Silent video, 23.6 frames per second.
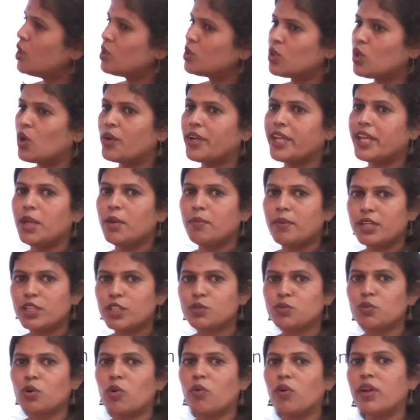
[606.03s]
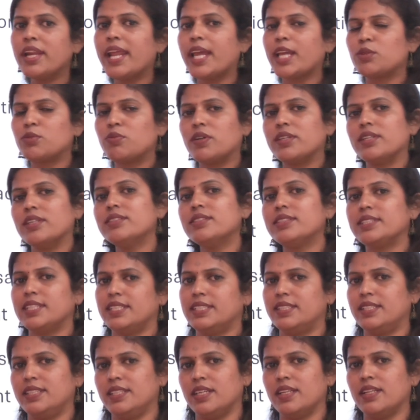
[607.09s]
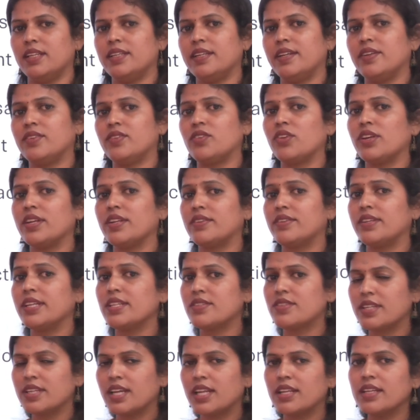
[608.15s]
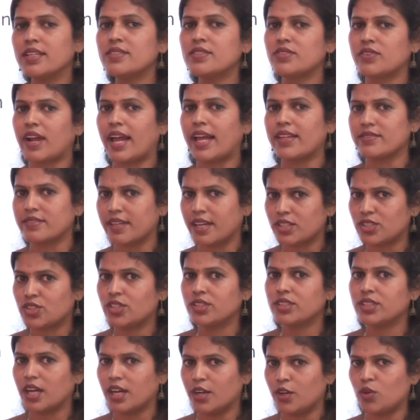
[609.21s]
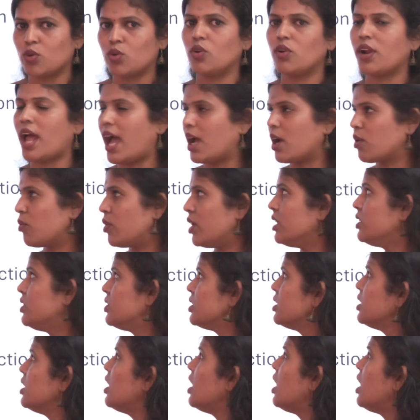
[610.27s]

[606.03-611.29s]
So DML is over. Next one is TCL. TCL is transaction control language,